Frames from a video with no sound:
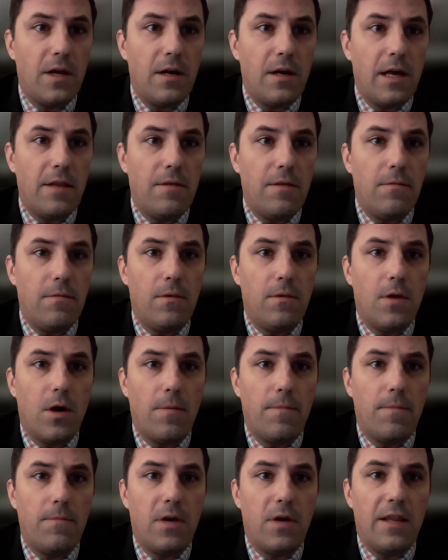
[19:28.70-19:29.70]
none, none,
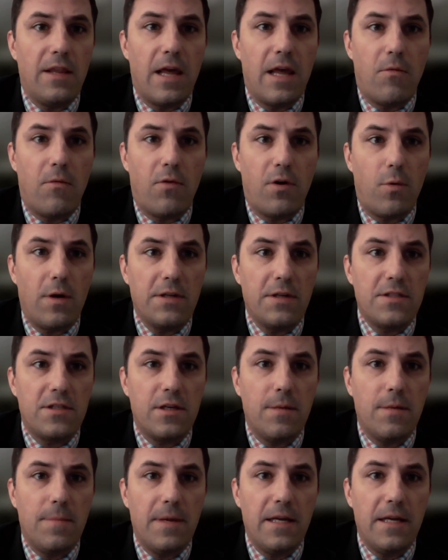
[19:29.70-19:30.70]
no, none that
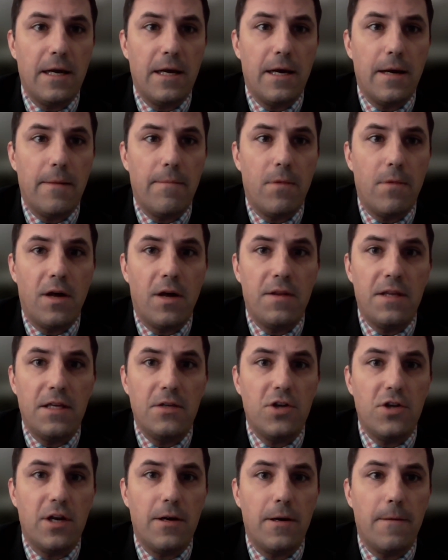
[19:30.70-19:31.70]
requested to be um, on
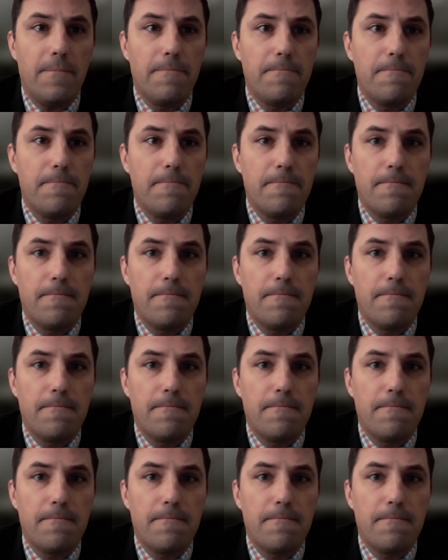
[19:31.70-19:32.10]
the agenda.